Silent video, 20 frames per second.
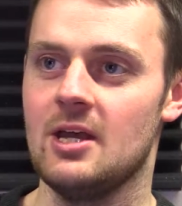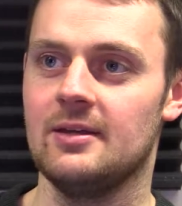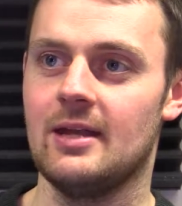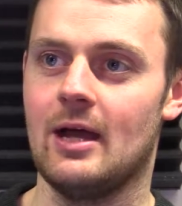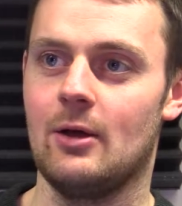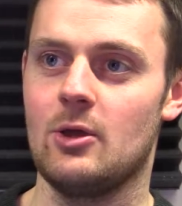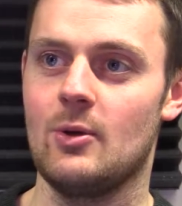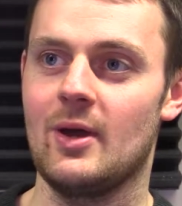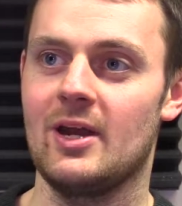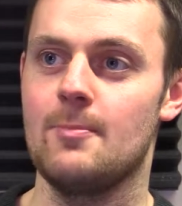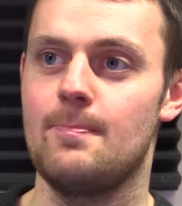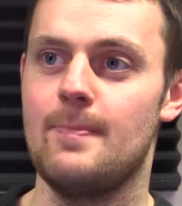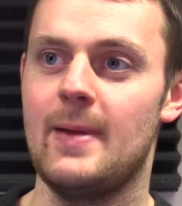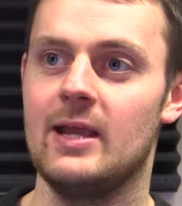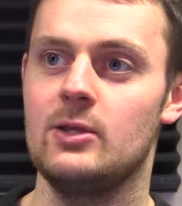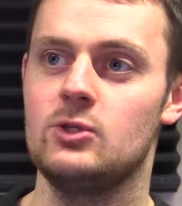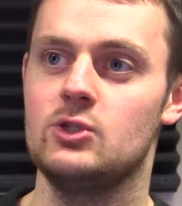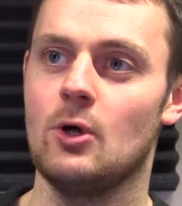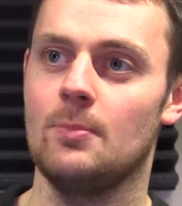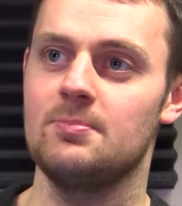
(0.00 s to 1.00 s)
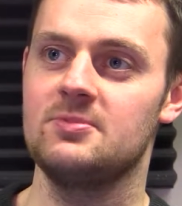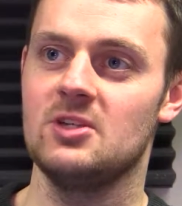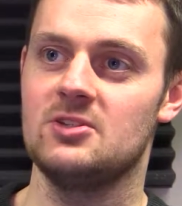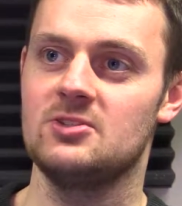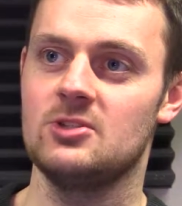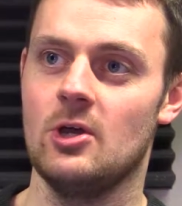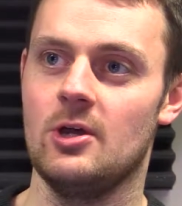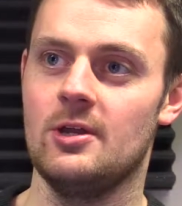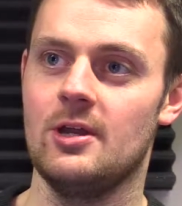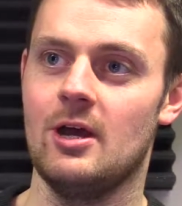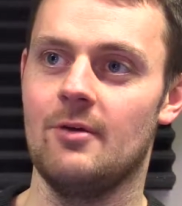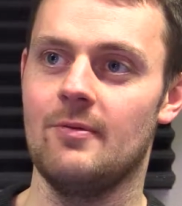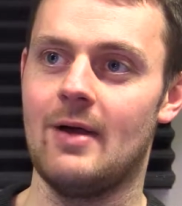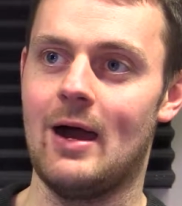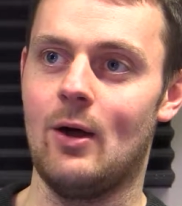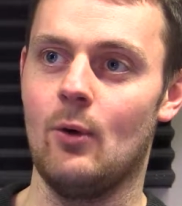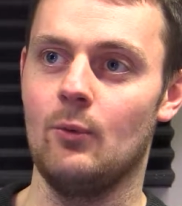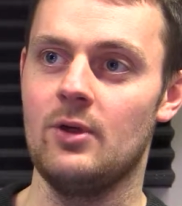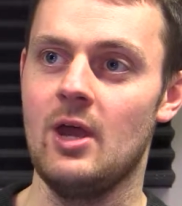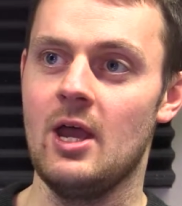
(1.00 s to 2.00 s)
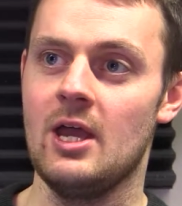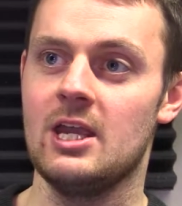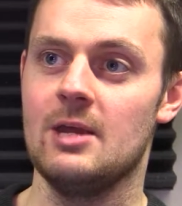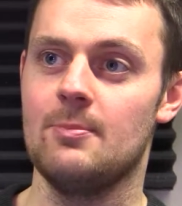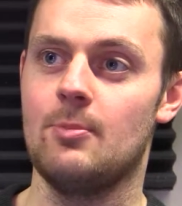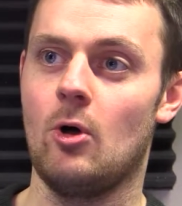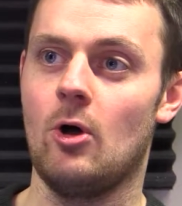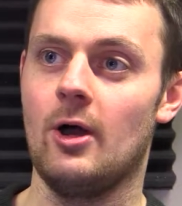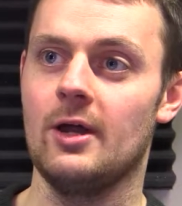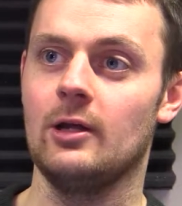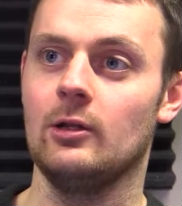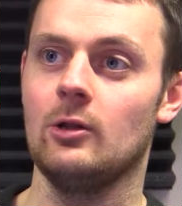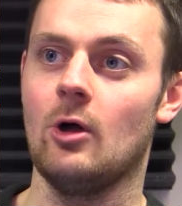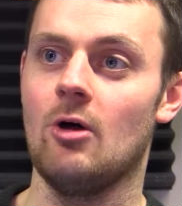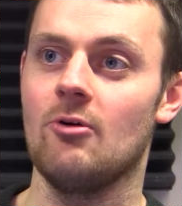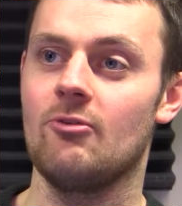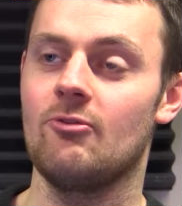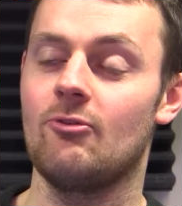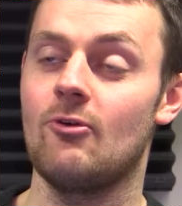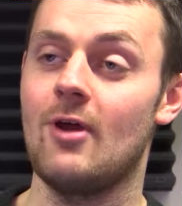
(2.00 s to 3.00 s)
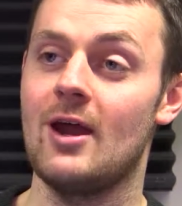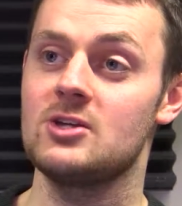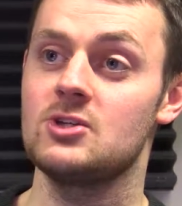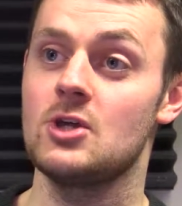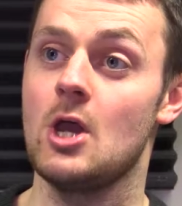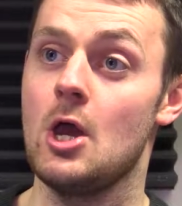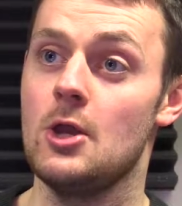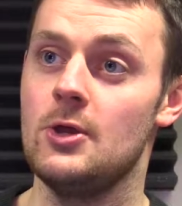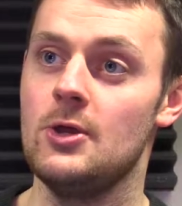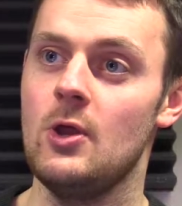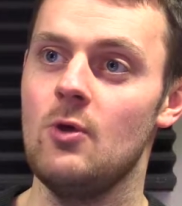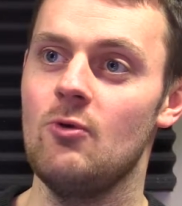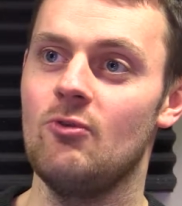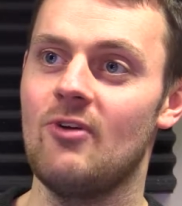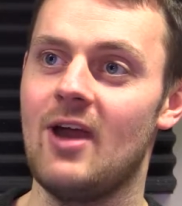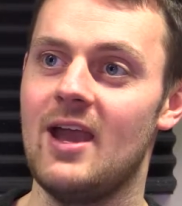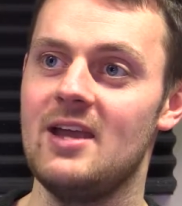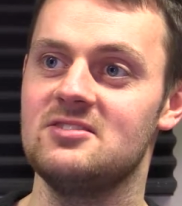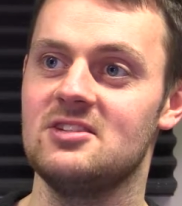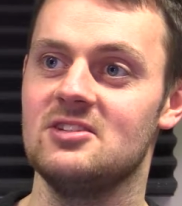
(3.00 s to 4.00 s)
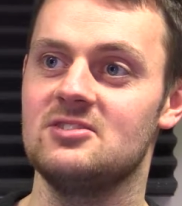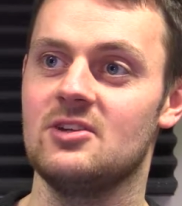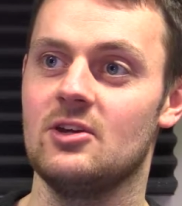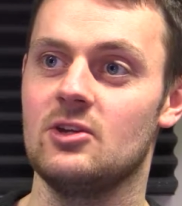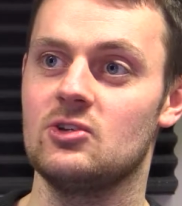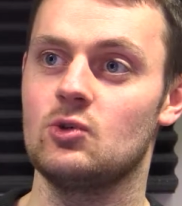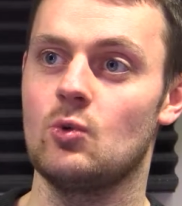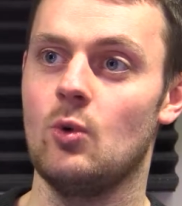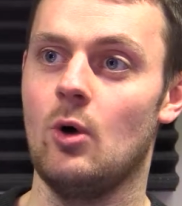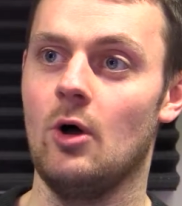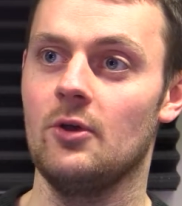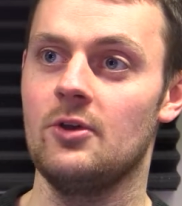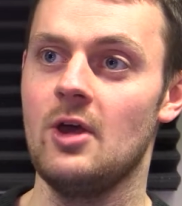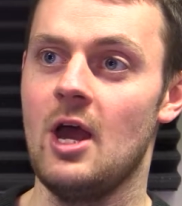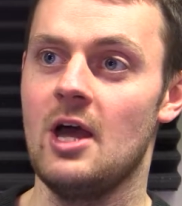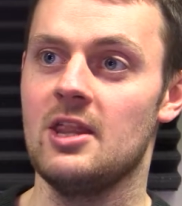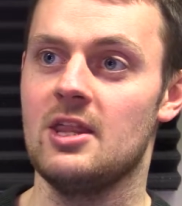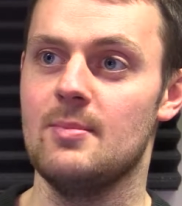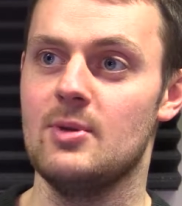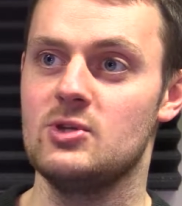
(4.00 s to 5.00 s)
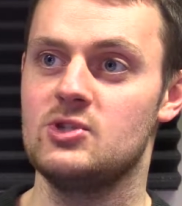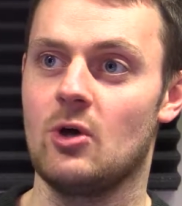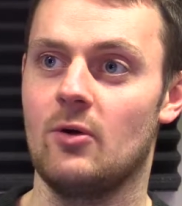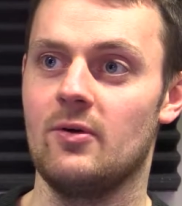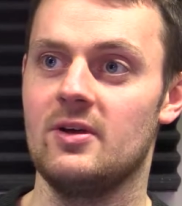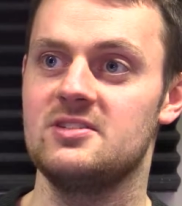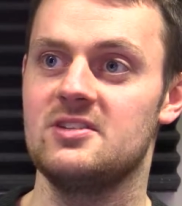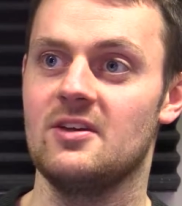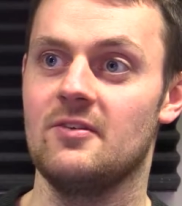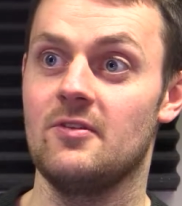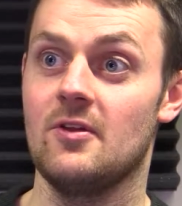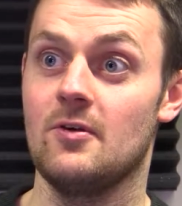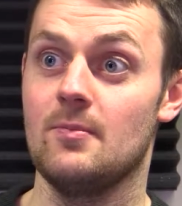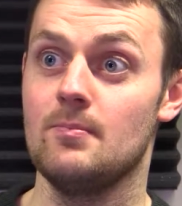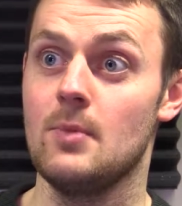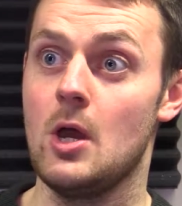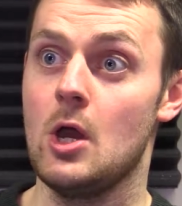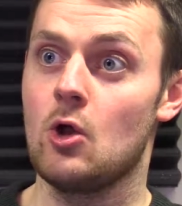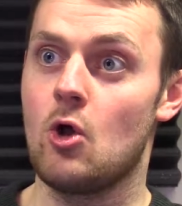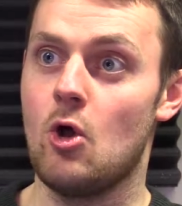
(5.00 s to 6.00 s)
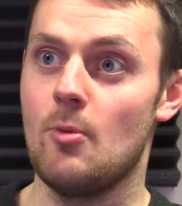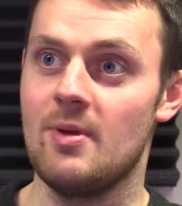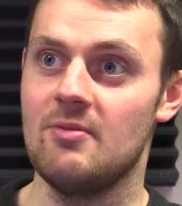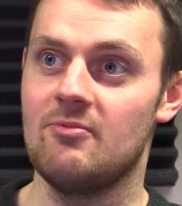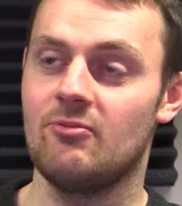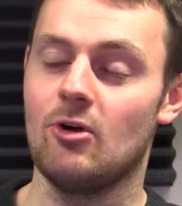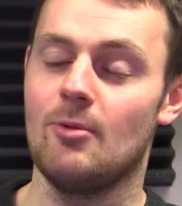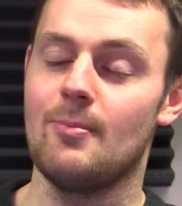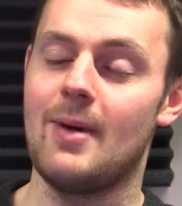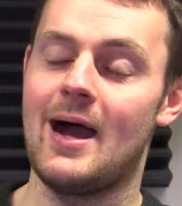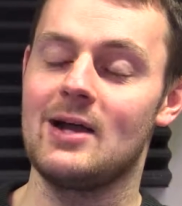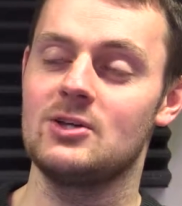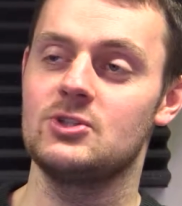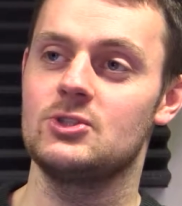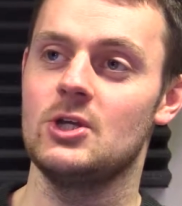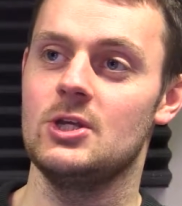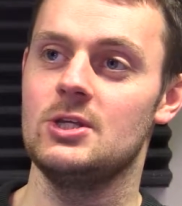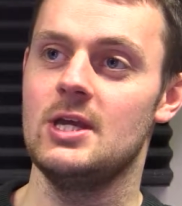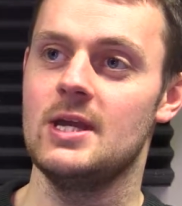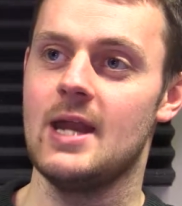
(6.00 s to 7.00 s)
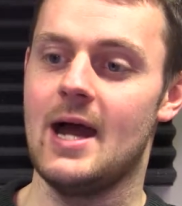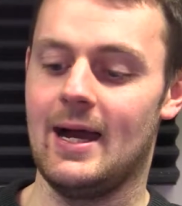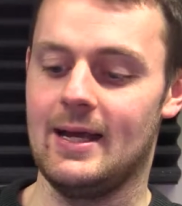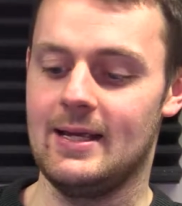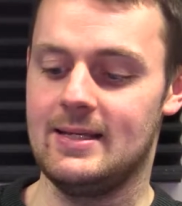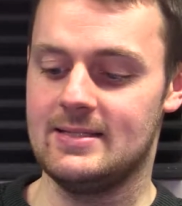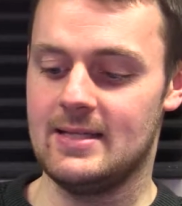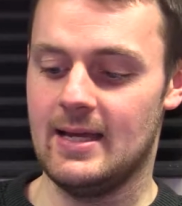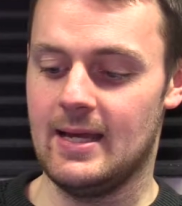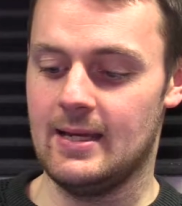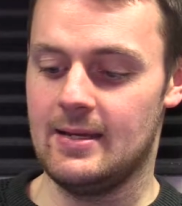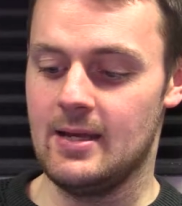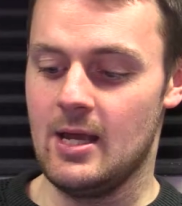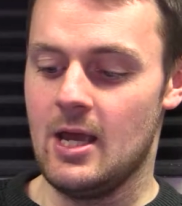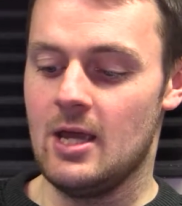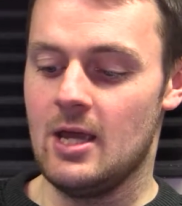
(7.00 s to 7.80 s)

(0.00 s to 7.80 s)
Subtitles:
Now, you had a big job to turn it around. You brought in a lot of fresh, new faces to the squad, the majority of them coming from Ashton United.